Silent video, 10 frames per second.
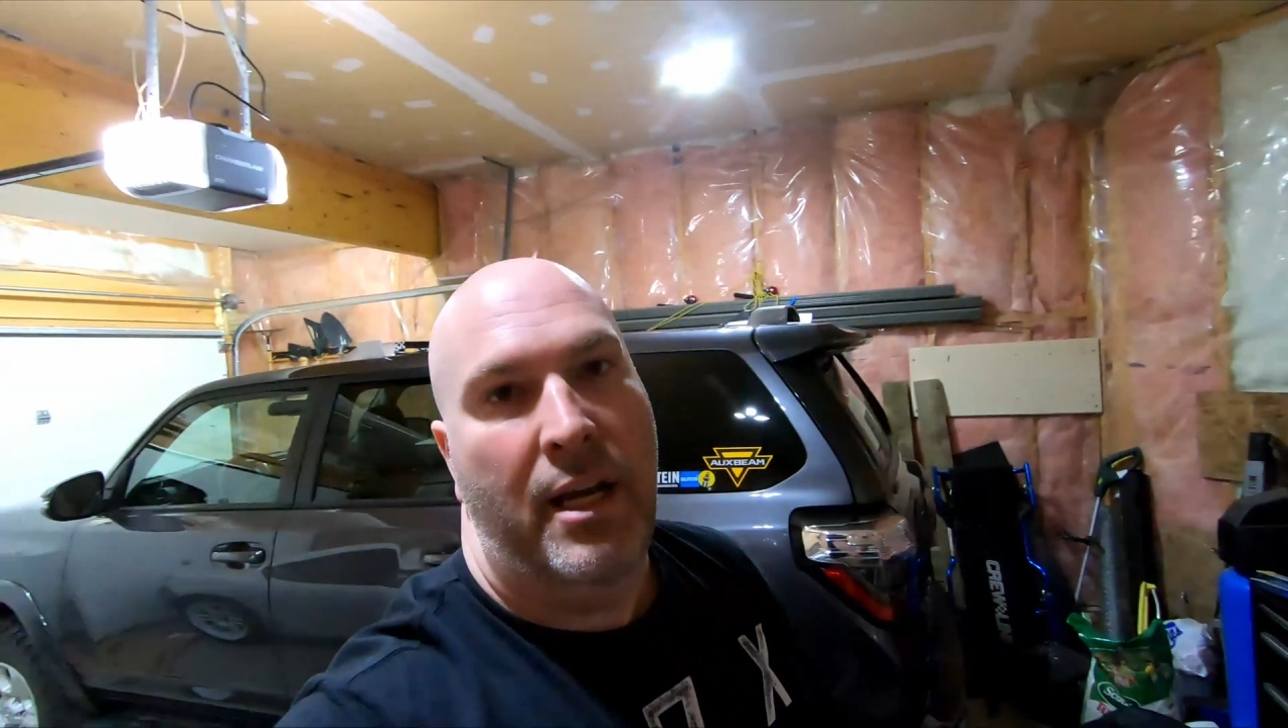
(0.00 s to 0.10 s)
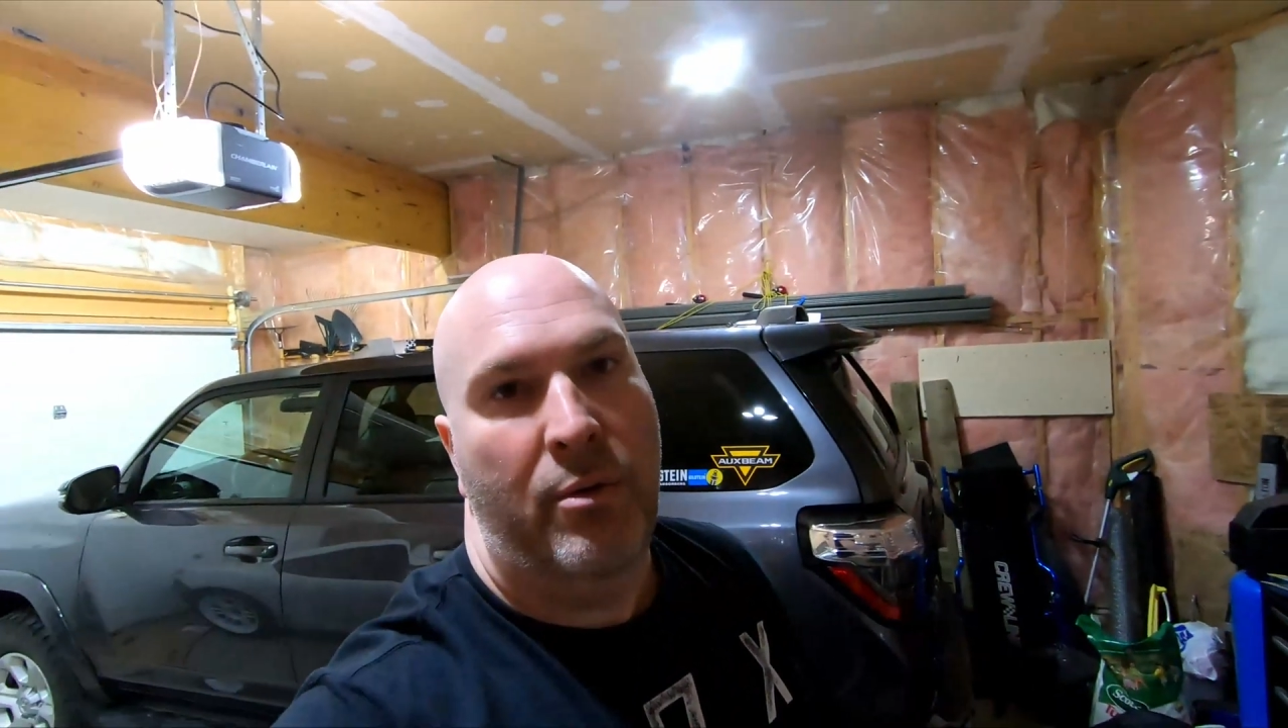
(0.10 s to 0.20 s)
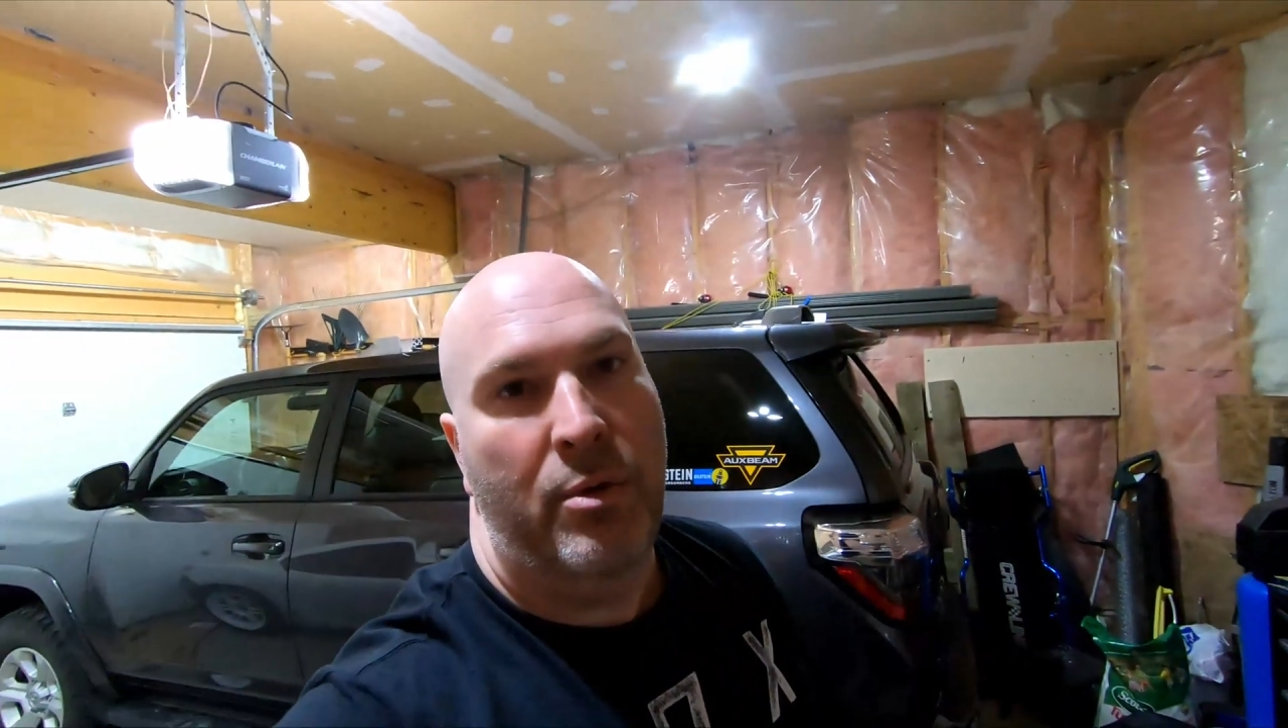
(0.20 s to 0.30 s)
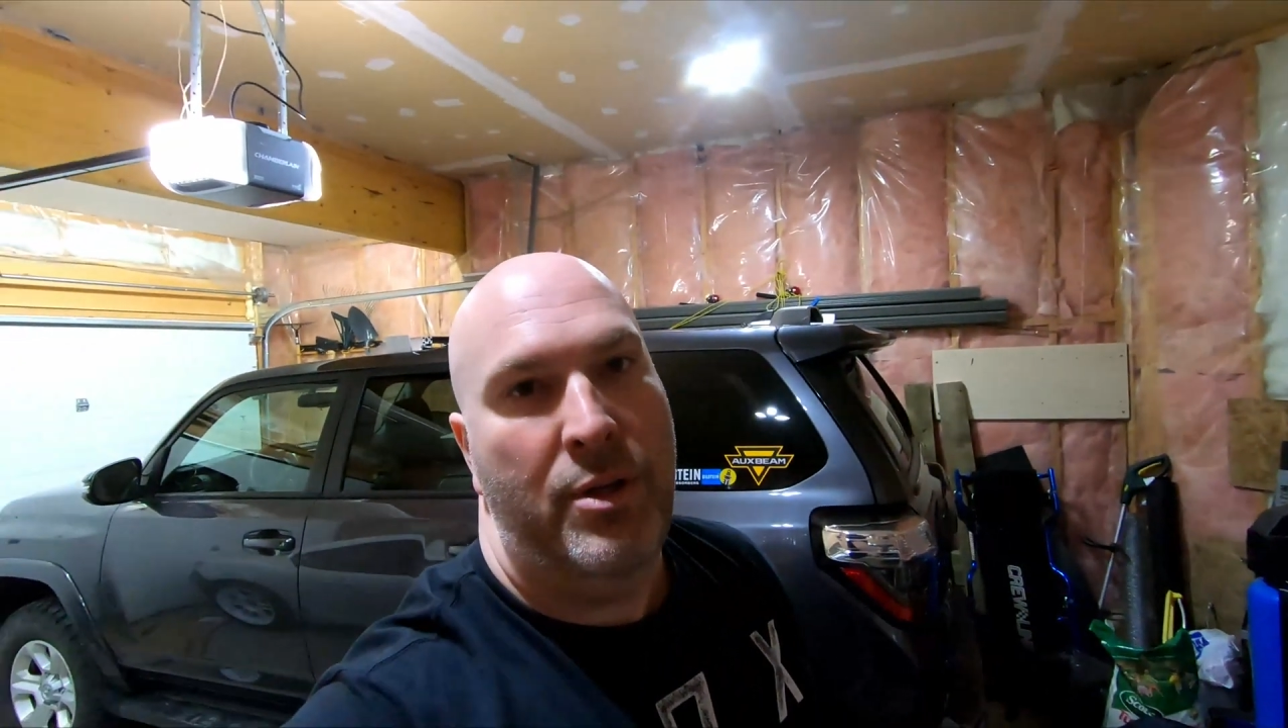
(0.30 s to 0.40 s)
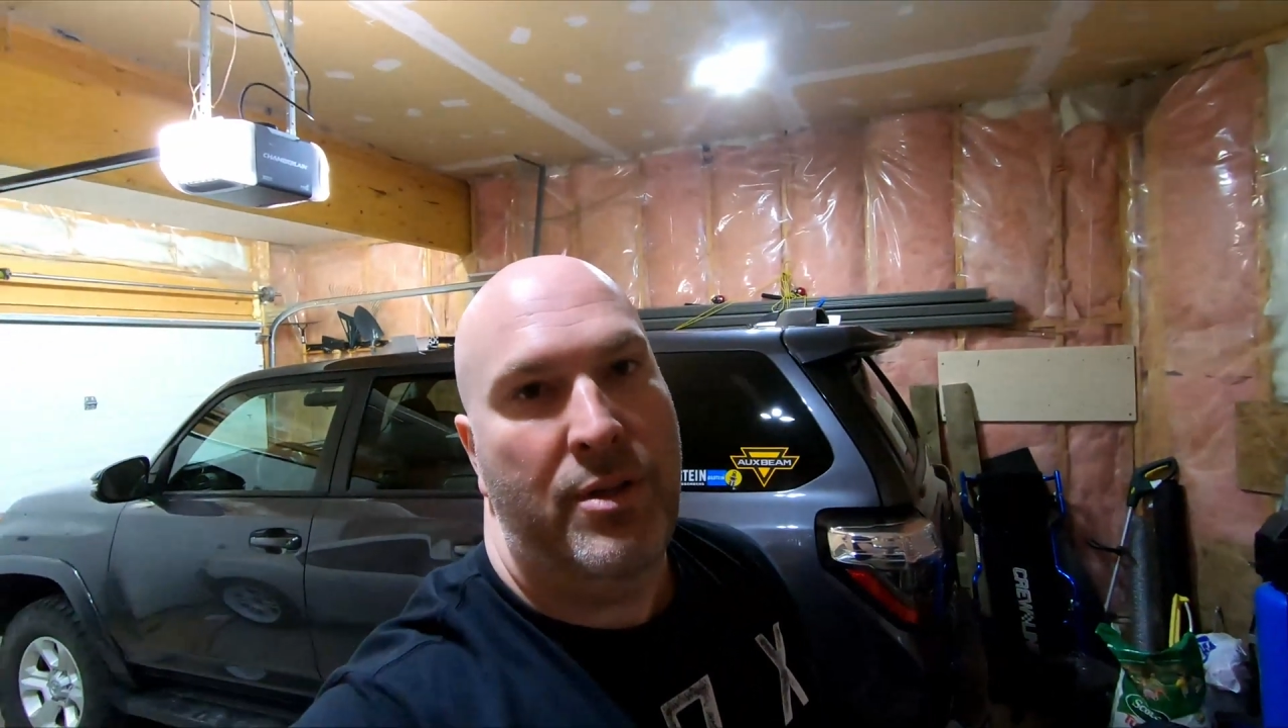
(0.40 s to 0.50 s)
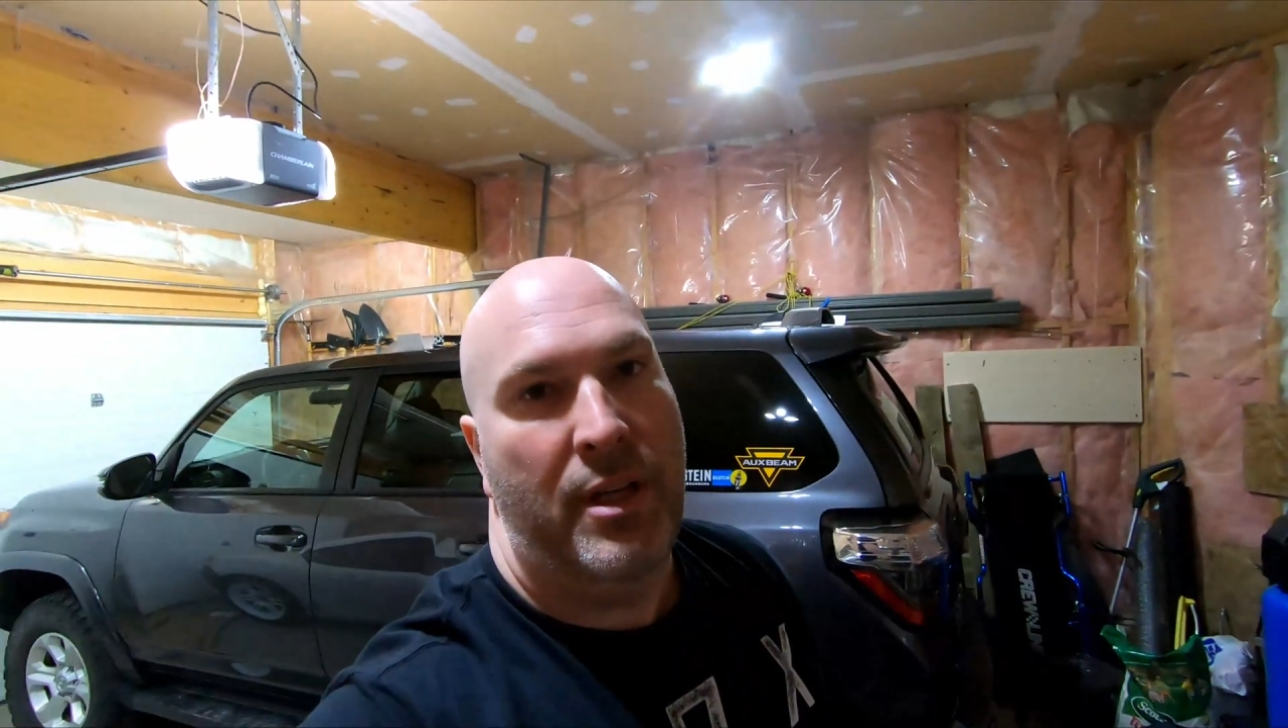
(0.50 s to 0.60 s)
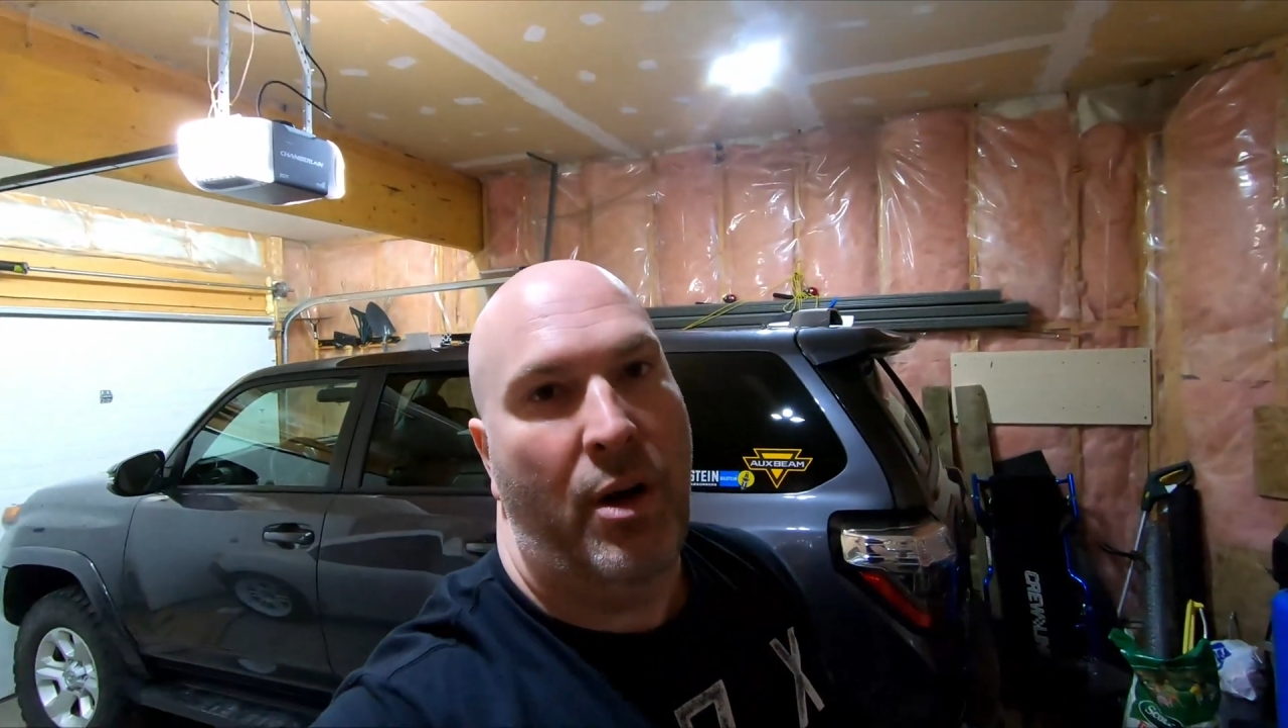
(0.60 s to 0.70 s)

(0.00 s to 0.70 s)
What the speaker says: reducing